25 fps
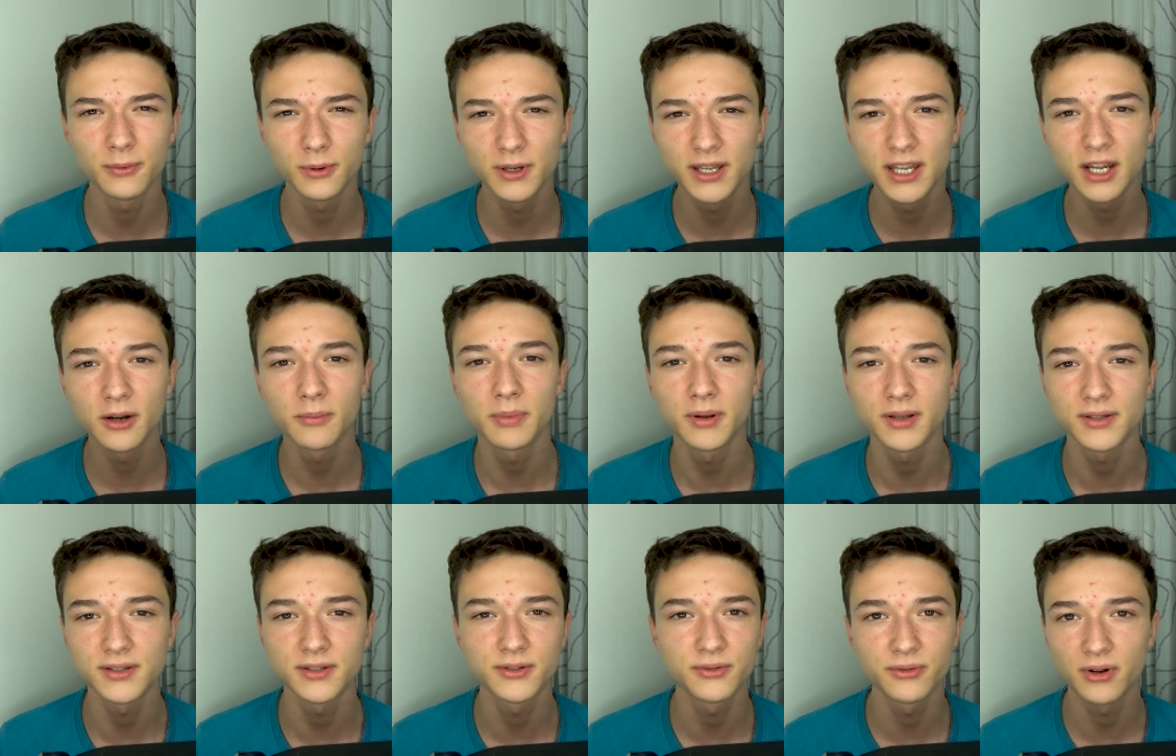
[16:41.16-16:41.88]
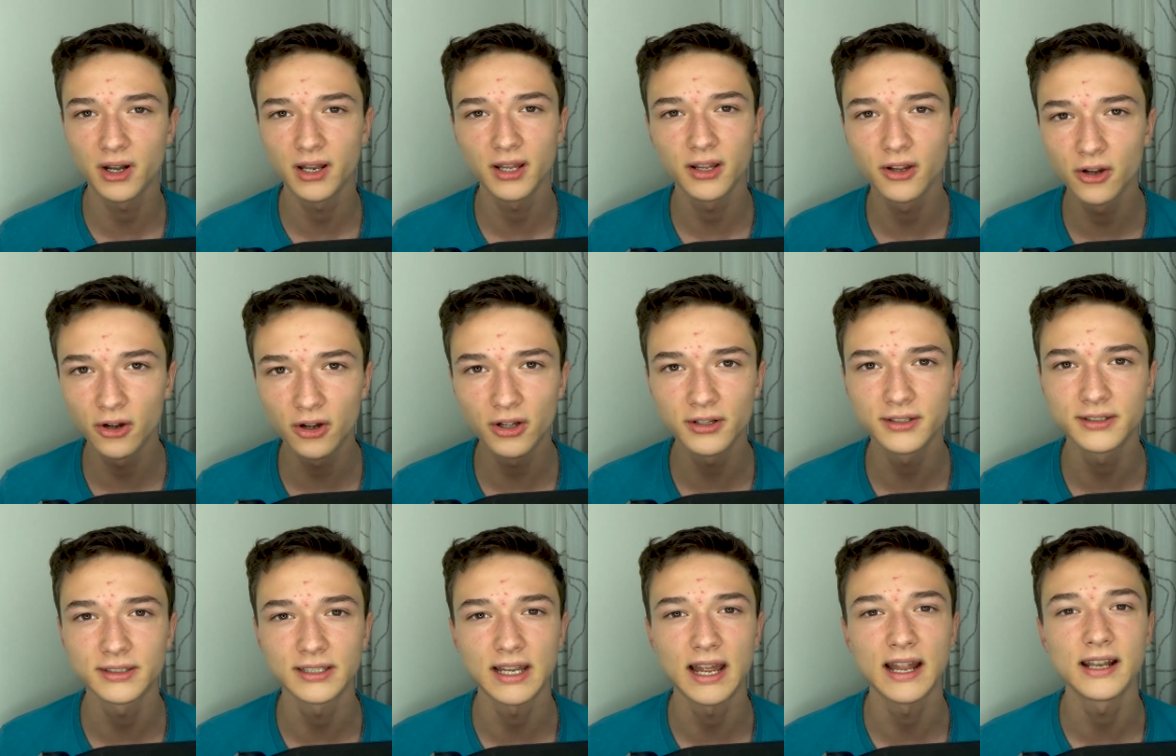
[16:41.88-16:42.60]
Gearbest is really
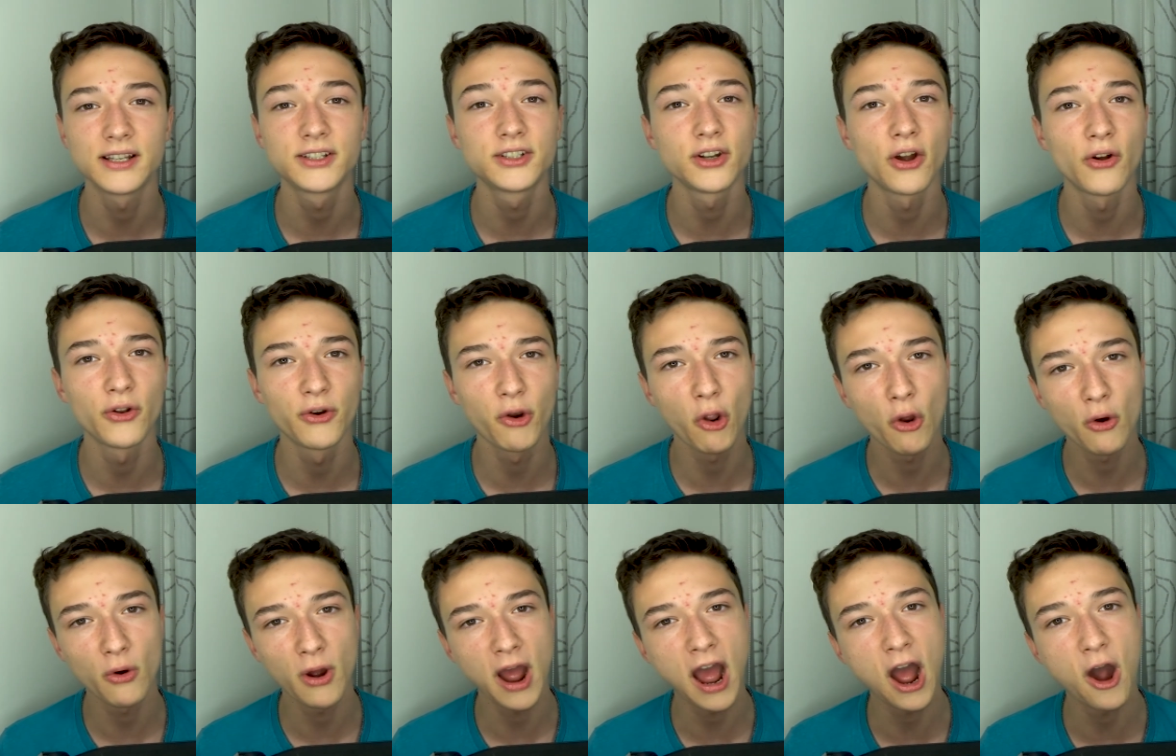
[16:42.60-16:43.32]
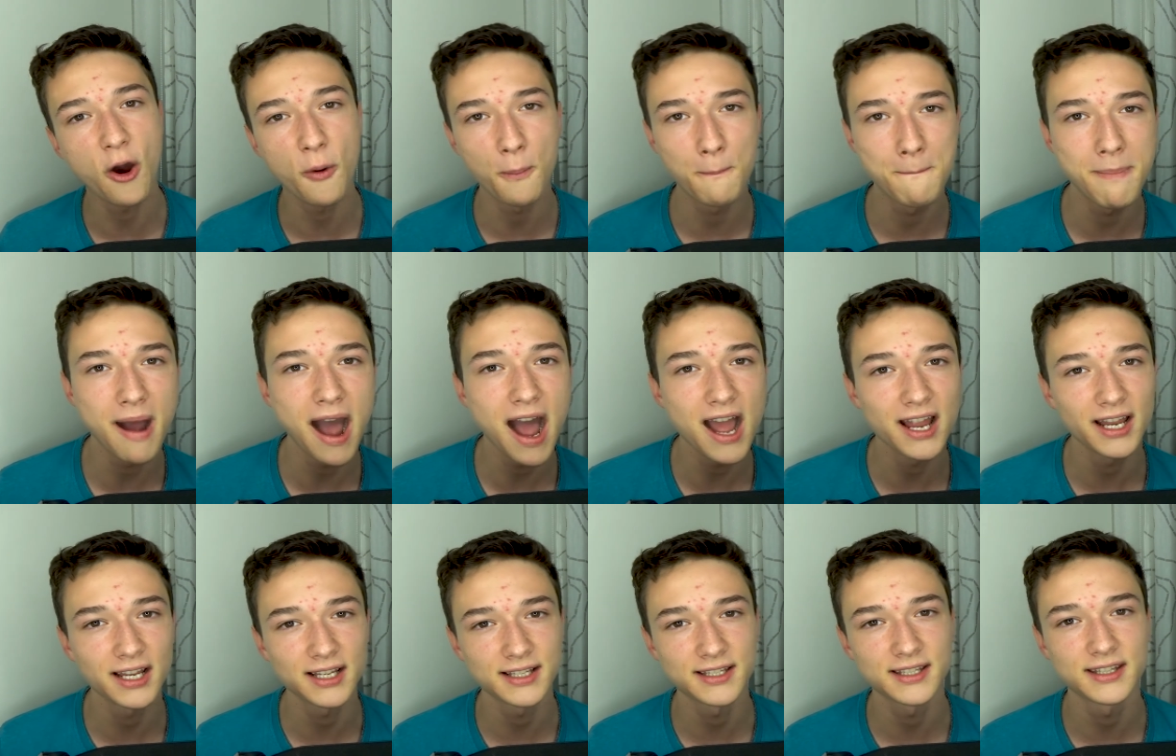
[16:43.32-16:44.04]
good. I don't know how
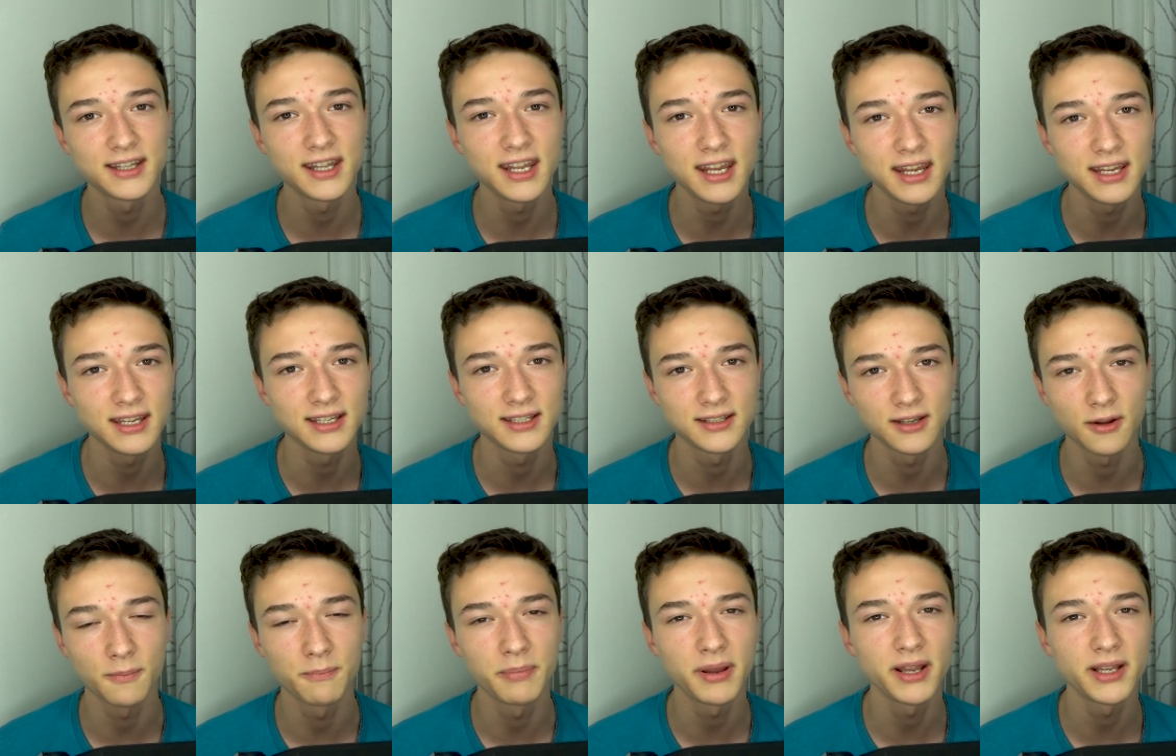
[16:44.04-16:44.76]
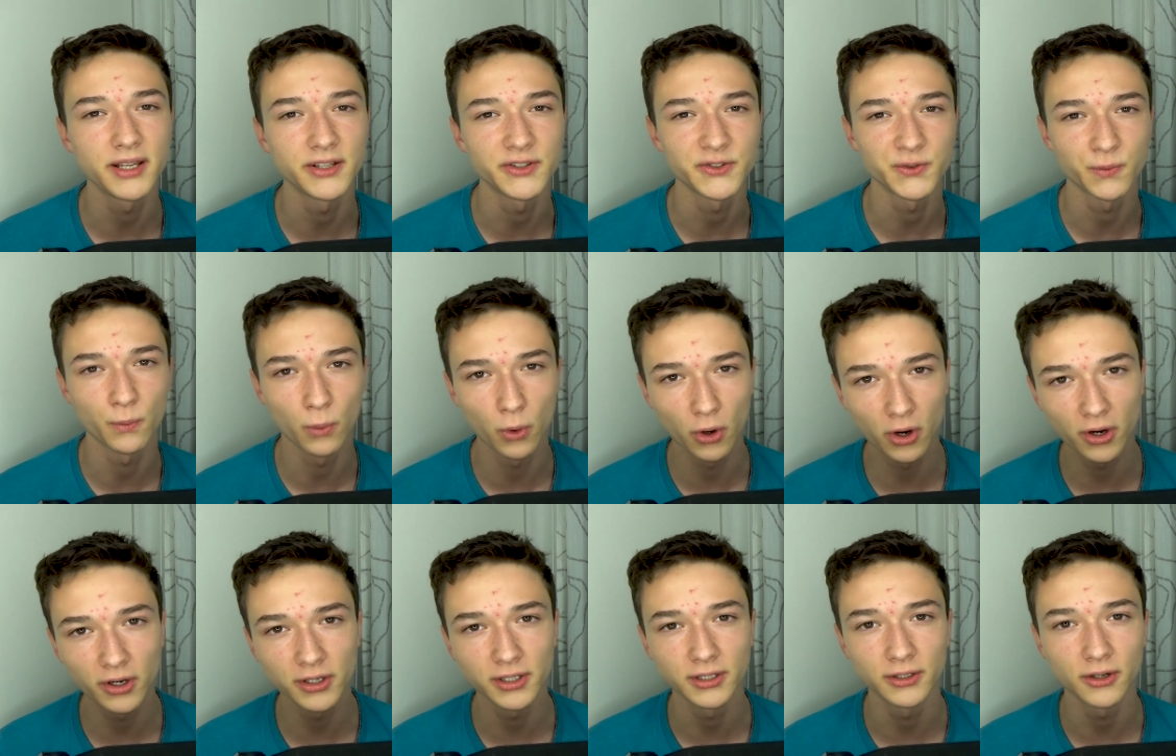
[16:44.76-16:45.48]
biased these opinions
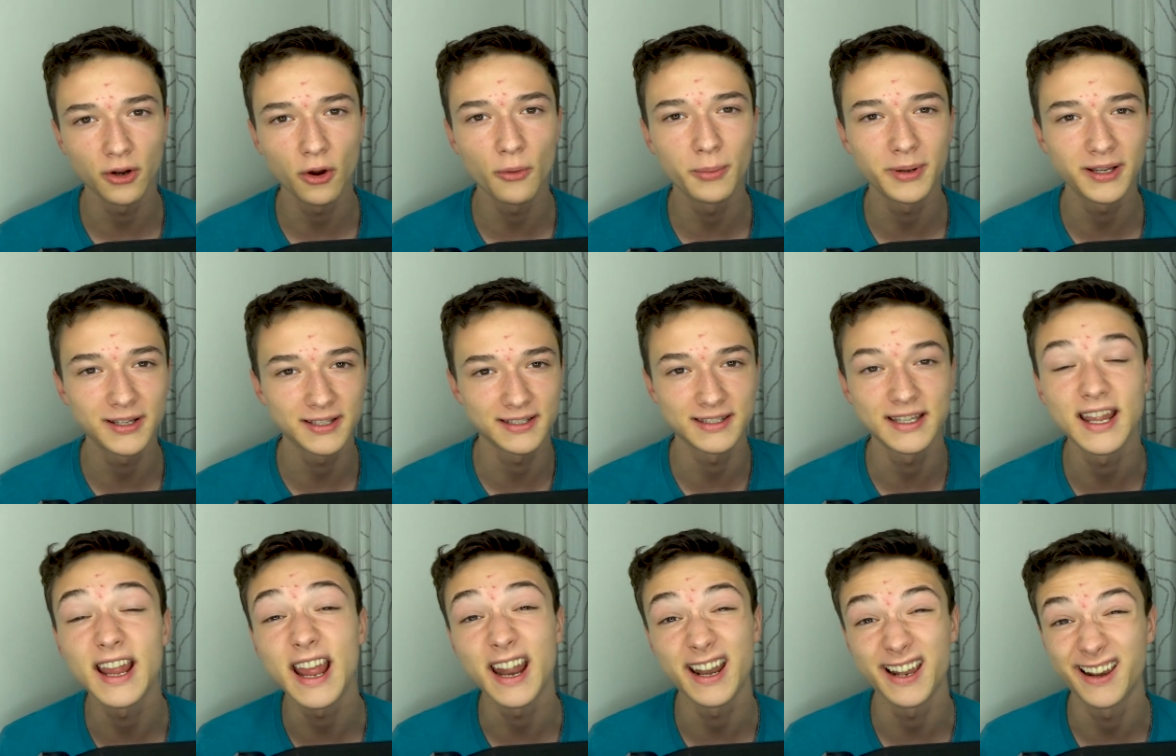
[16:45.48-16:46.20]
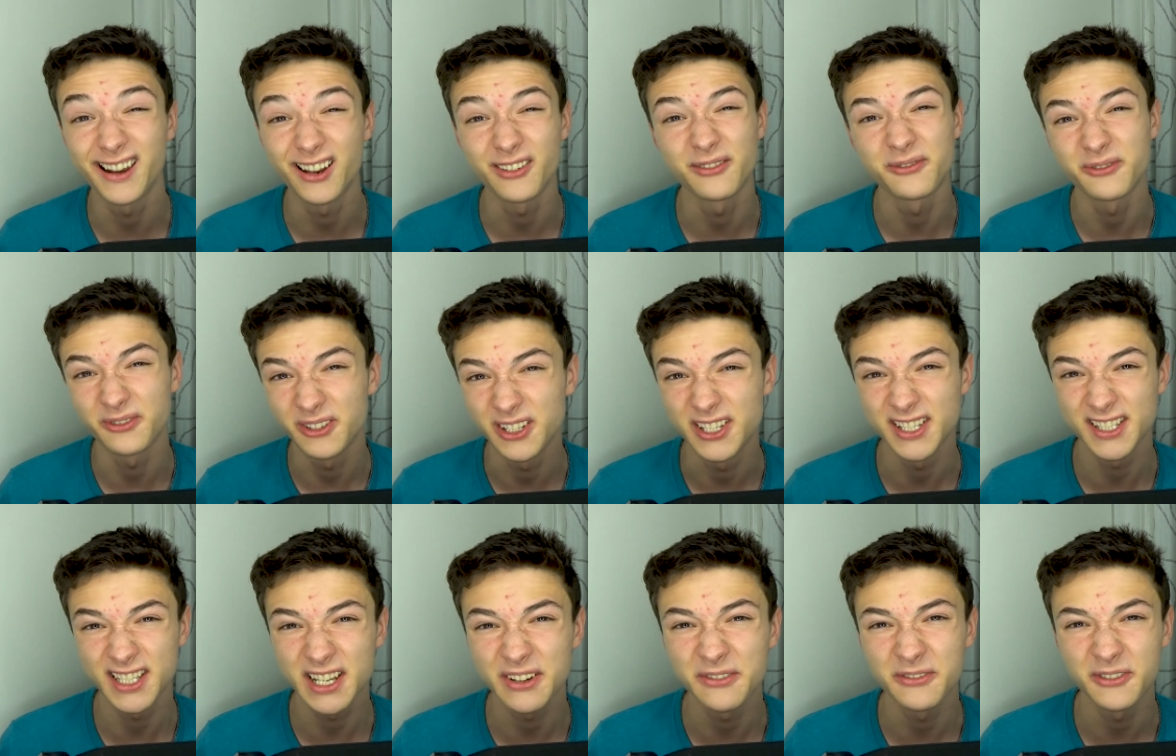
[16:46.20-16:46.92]
were, you know, because they get a lot of free
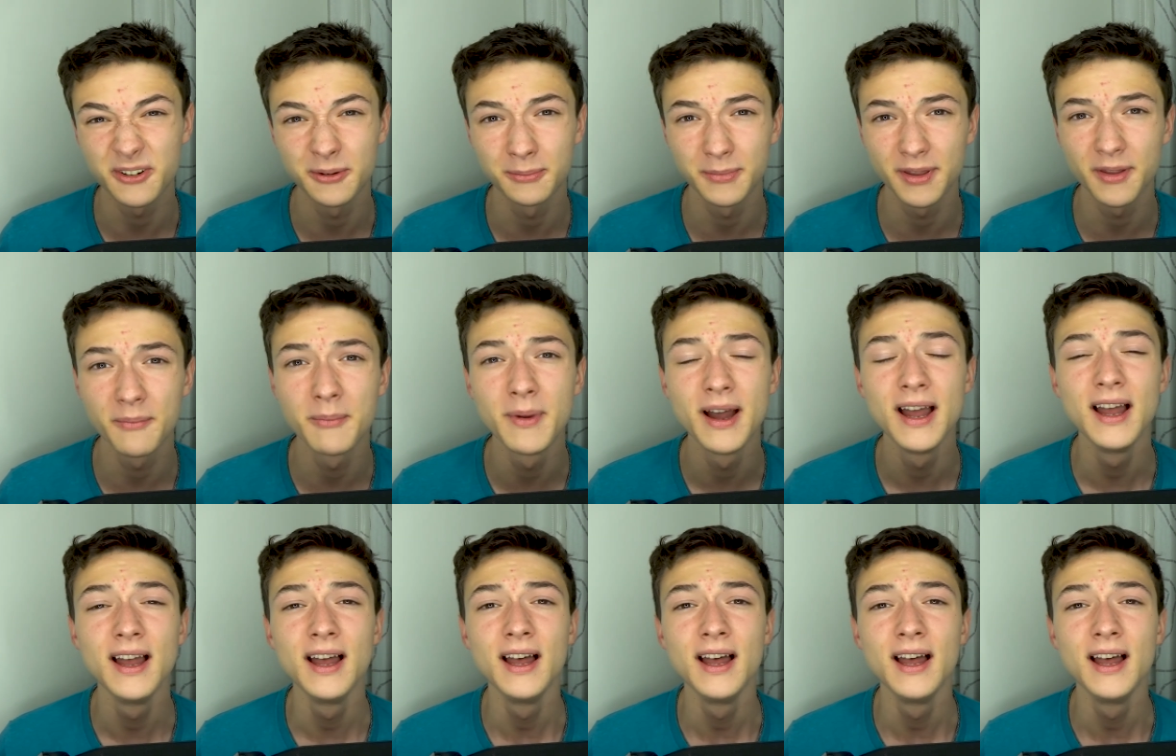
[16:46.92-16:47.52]
stuff from them.